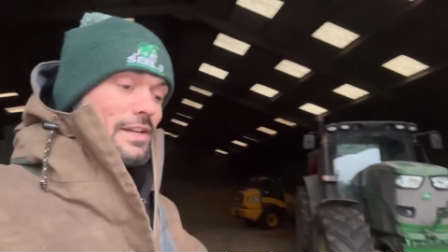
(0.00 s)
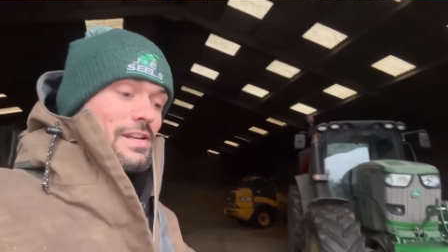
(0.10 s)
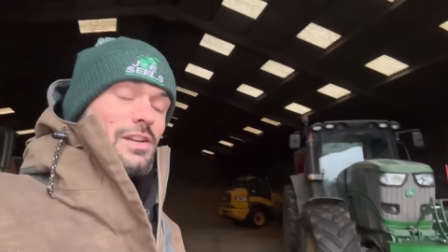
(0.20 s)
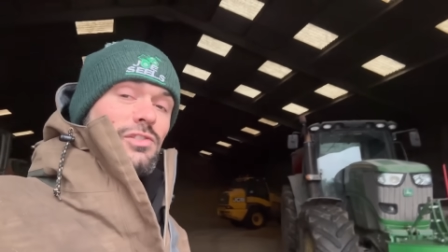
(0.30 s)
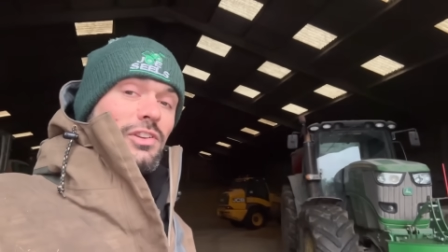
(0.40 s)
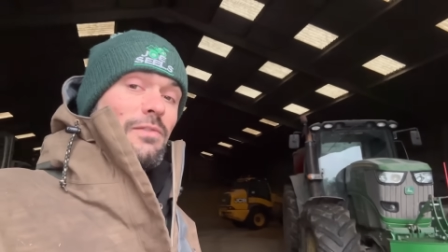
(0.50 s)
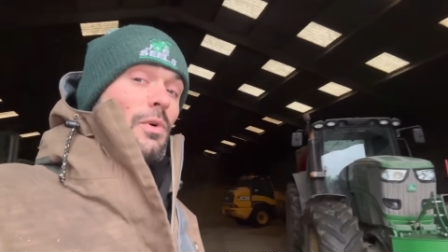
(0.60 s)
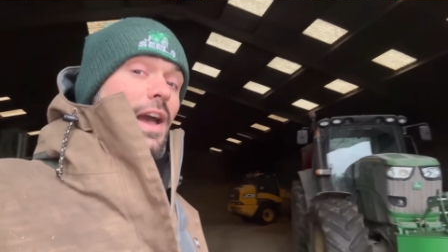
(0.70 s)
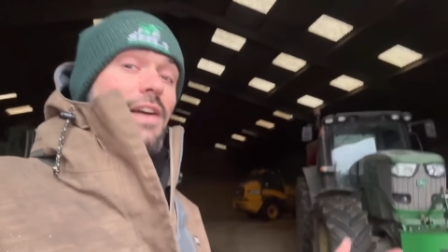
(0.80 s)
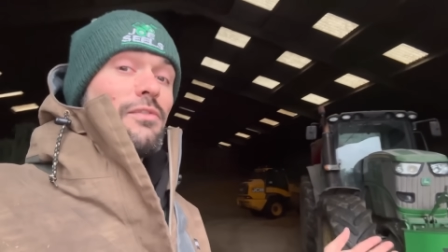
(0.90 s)
You can just give
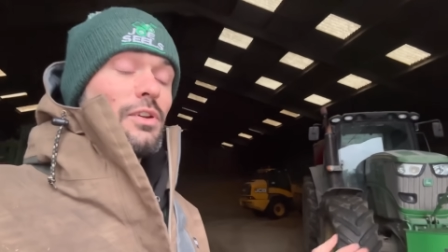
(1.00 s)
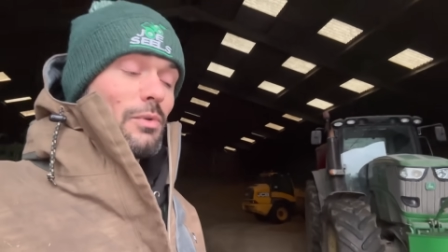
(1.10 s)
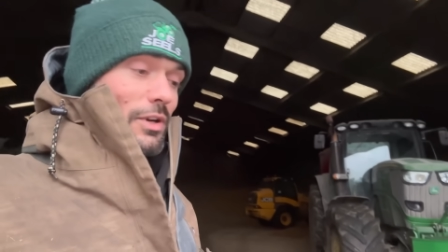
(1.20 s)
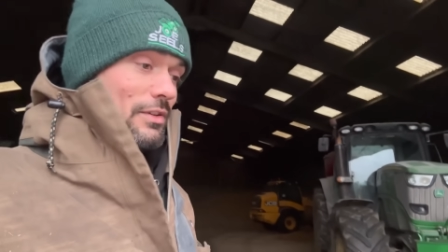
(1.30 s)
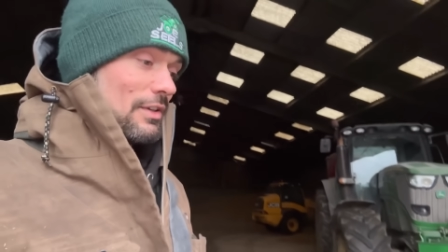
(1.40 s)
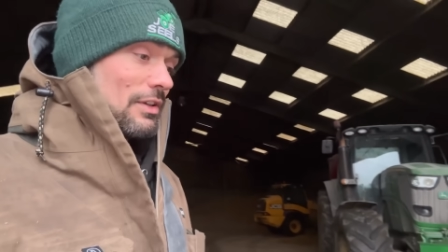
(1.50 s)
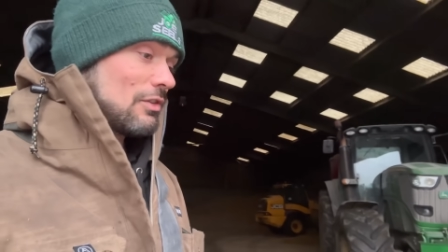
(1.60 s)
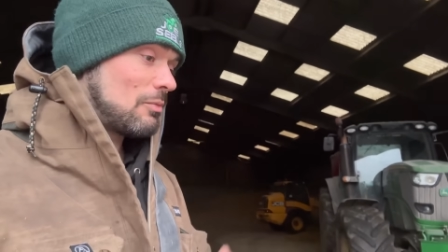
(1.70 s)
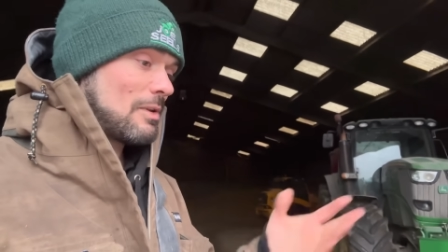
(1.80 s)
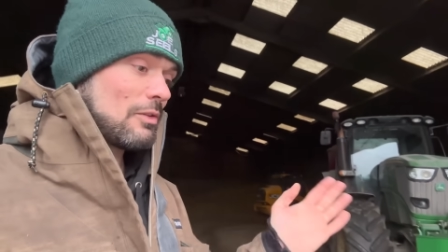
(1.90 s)
whatever you want. It can
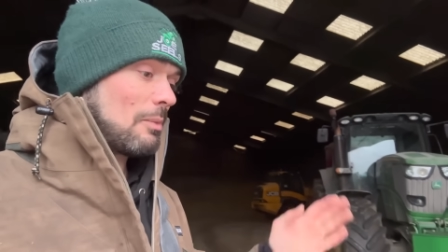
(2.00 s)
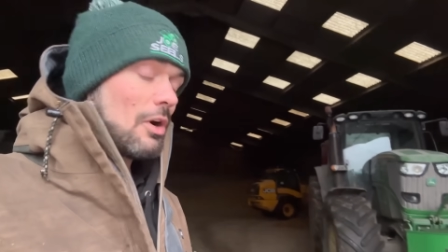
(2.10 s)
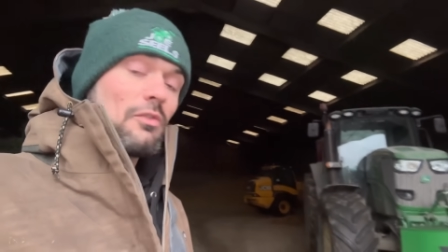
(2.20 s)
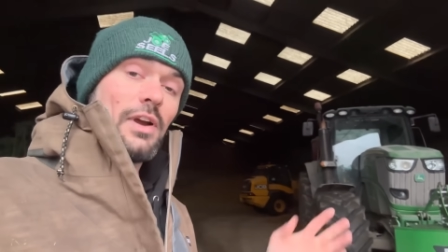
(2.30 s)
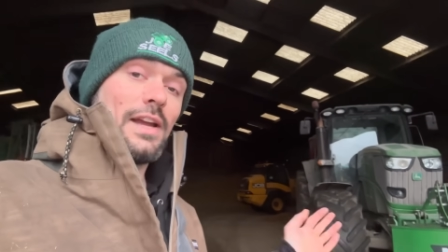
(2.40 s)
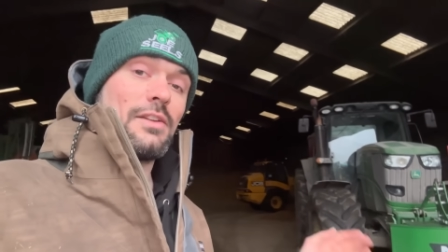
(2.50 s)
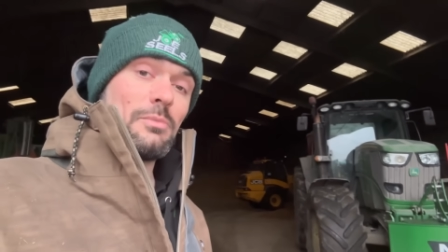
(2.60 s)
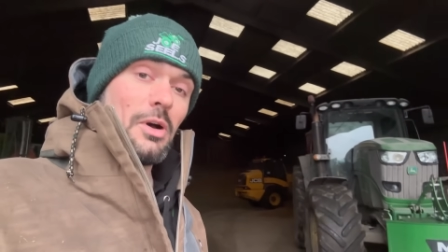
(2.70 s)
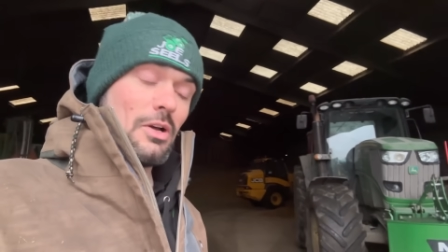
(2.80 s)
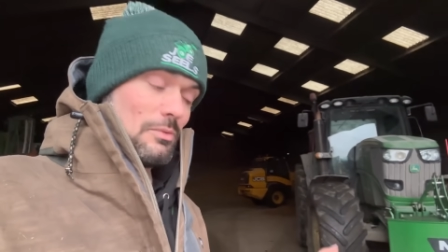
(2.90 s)
just be small fry,
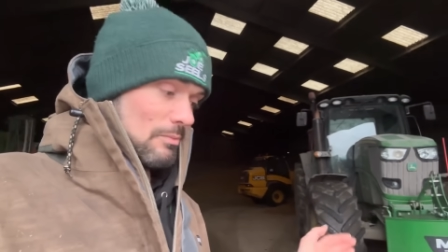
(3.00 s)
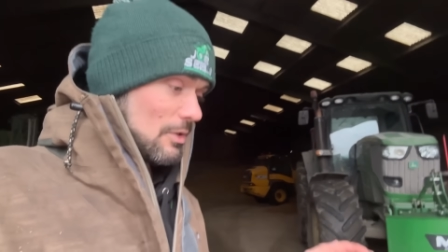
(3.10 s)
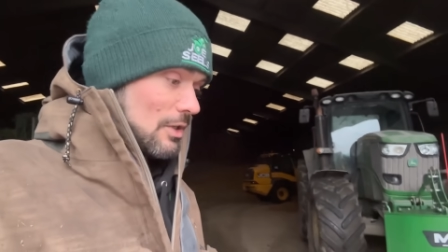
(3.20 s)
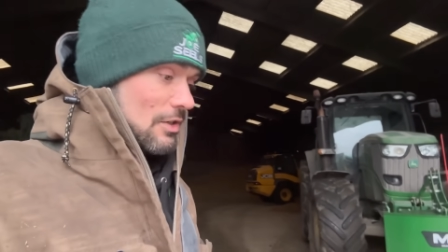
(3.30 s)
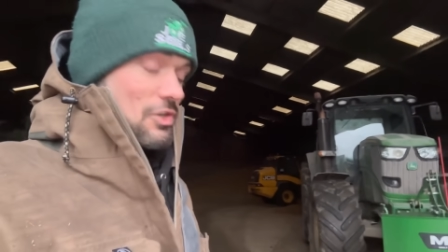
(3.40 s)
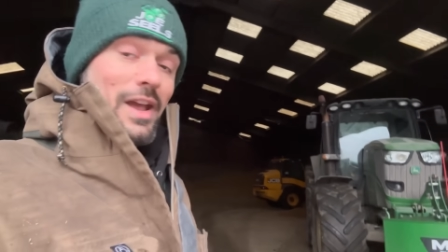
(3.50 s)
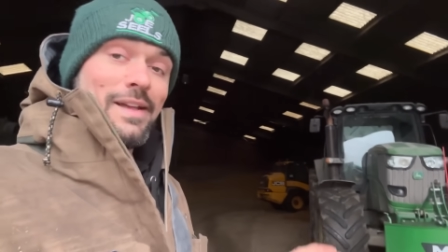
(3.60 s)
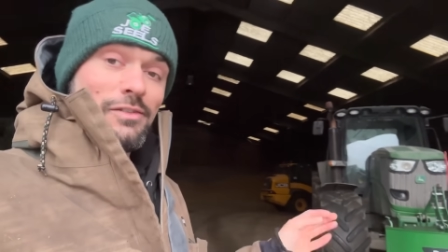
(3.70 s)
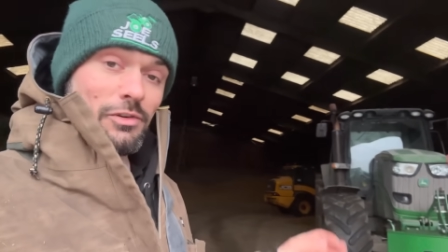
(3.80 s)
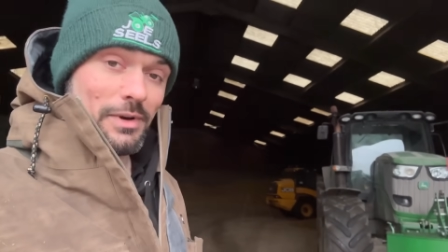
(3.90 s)
small
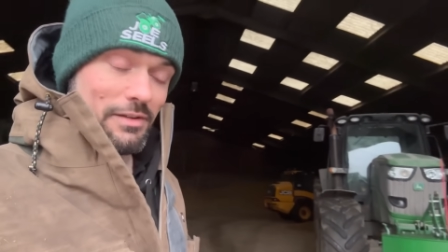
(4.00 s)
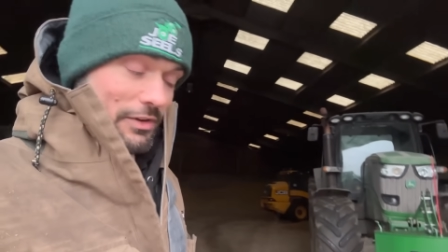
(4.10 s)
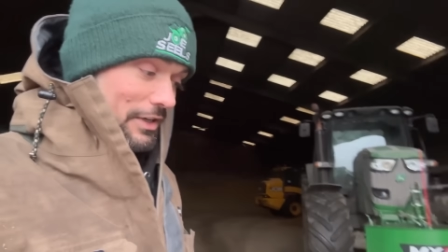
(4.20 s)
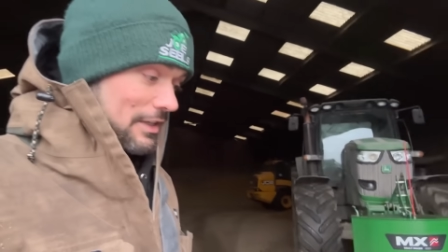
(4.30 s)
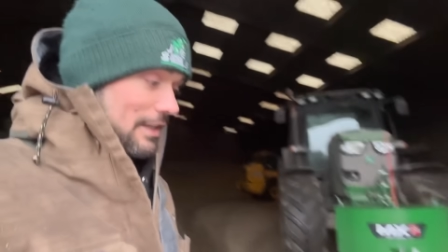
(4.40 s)
change or whatever.